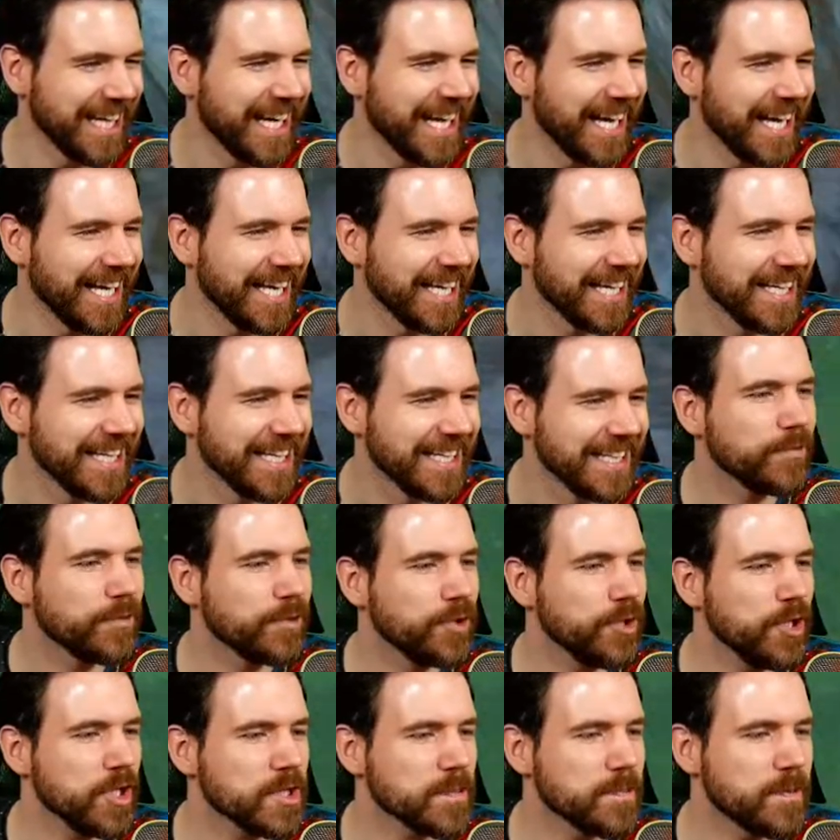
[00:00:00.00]
yeah,
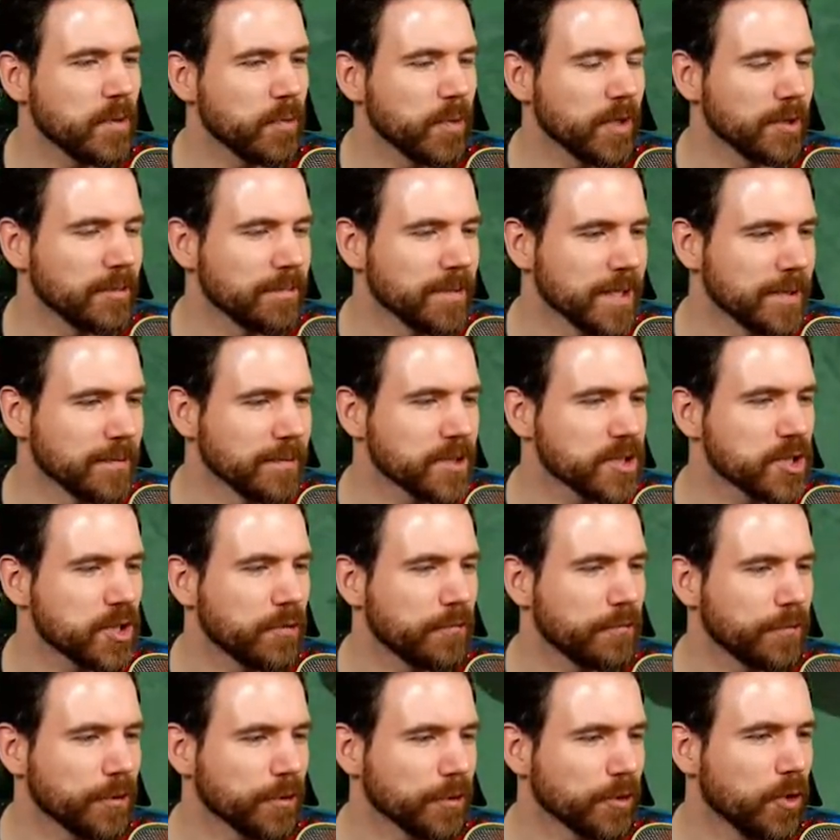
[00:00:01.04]
it's a bit weird, man, but it's good
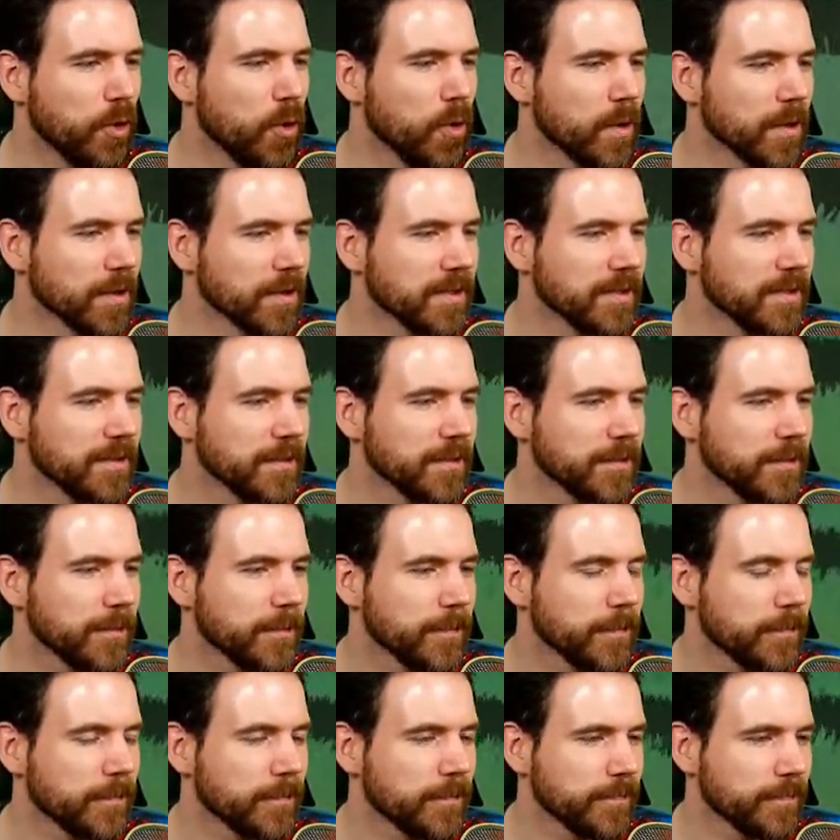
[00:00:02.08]
for your core.
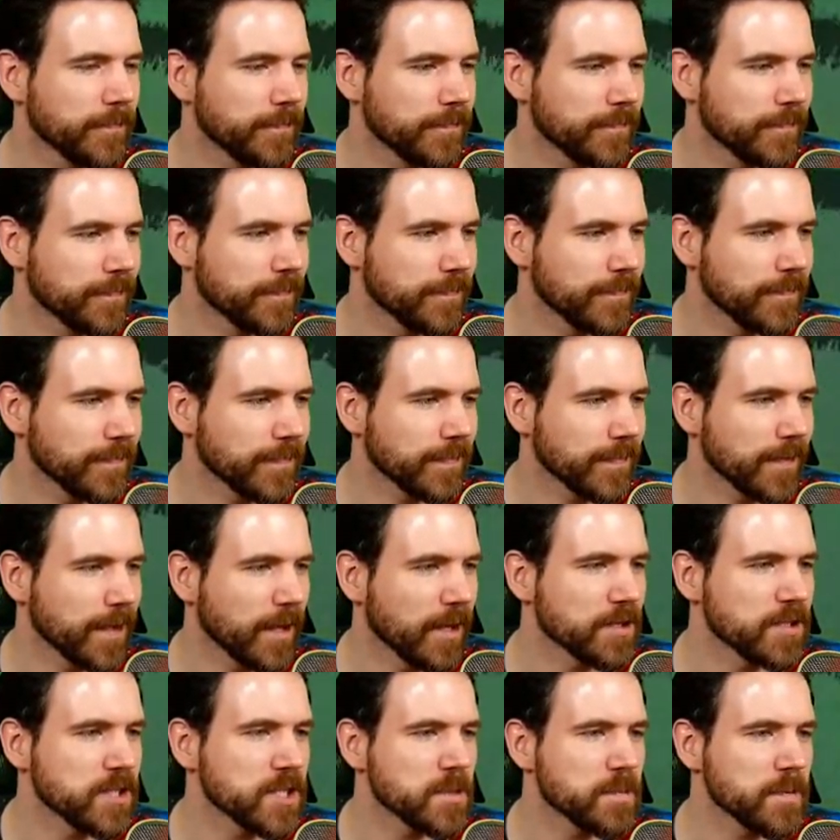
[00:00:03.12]

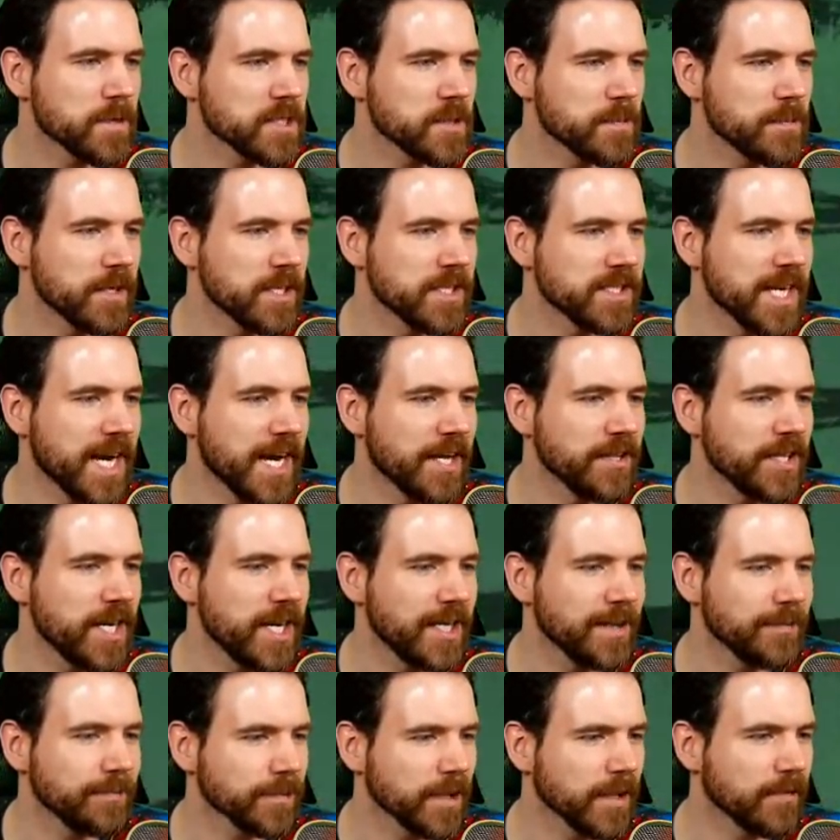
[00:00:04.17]
Aren't you supposed to put it down
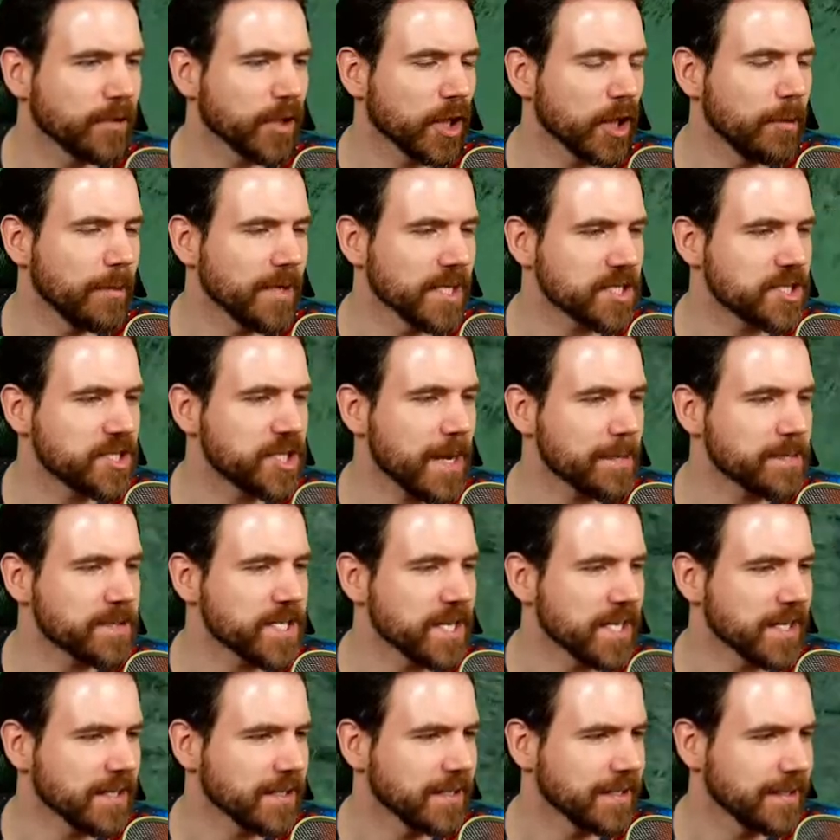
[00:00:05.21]
there? I am not got all my steps
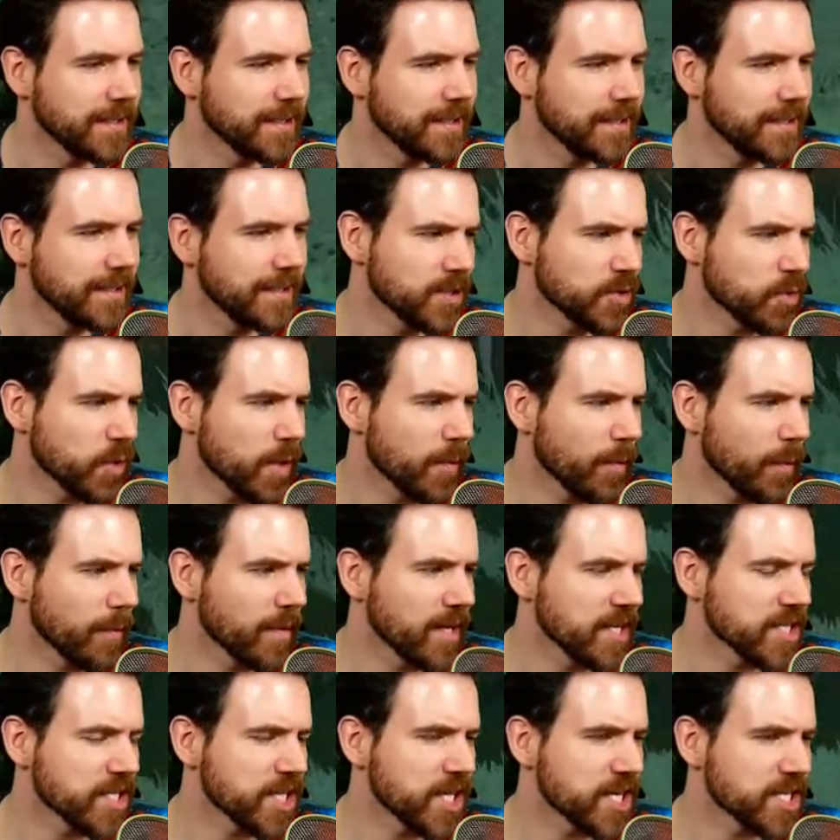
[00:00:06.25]
in. 20 more
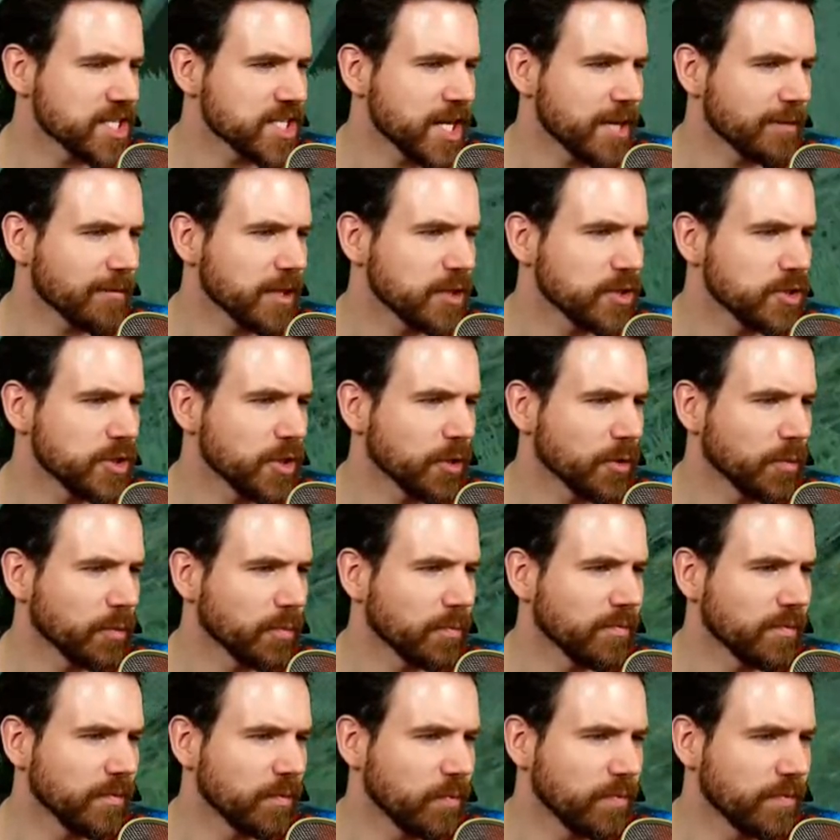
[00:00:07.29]
minutes of this, then I'm gonna do
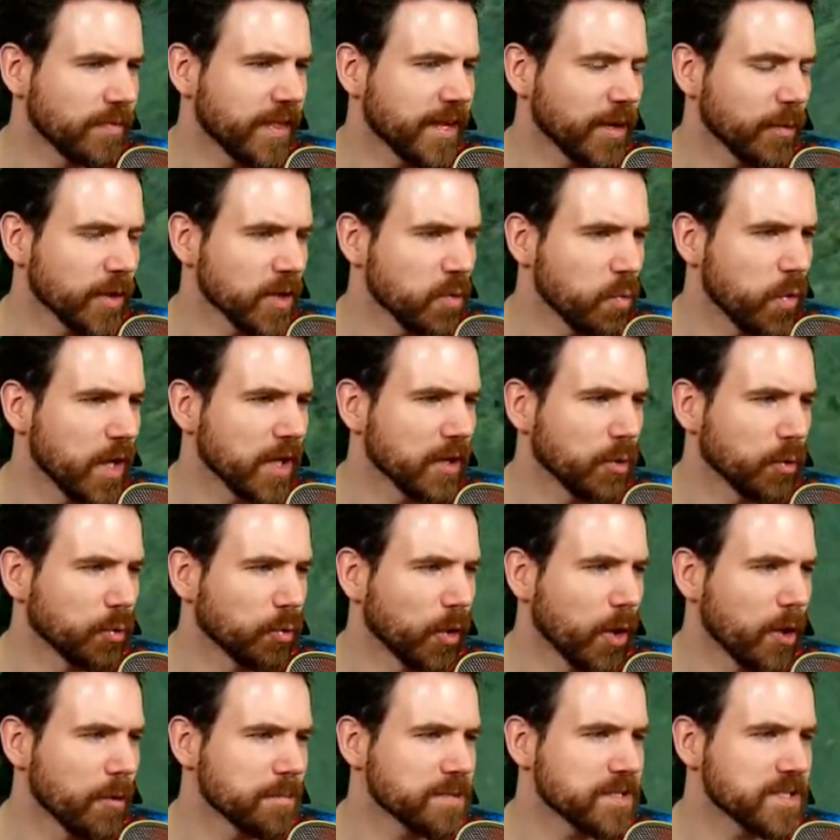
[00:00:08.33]
the thing where you wiggle
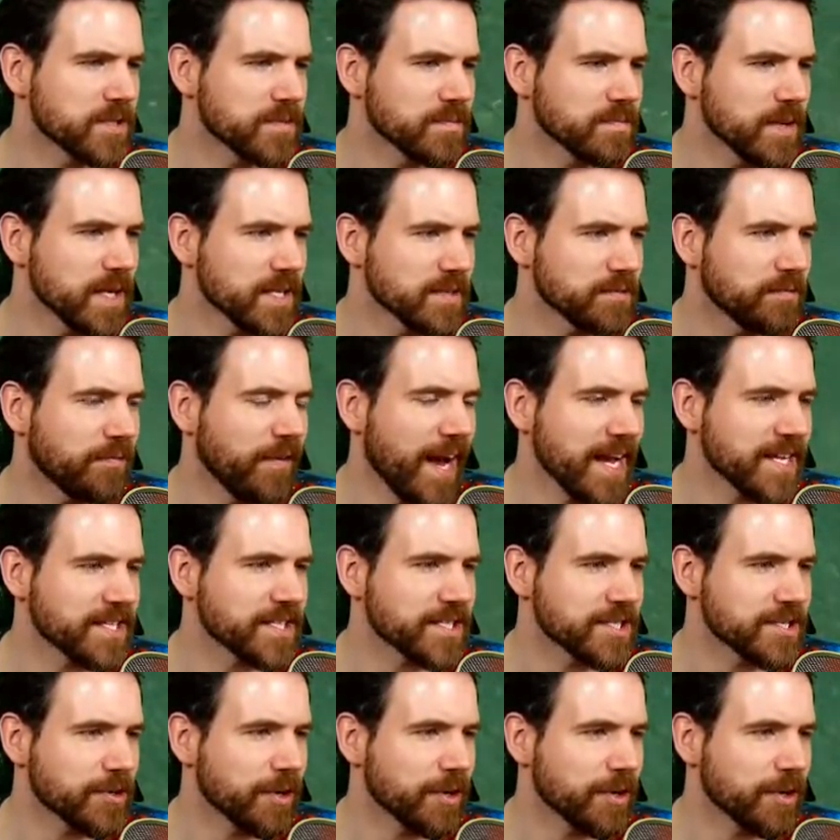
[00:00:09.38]
ropes as fast as you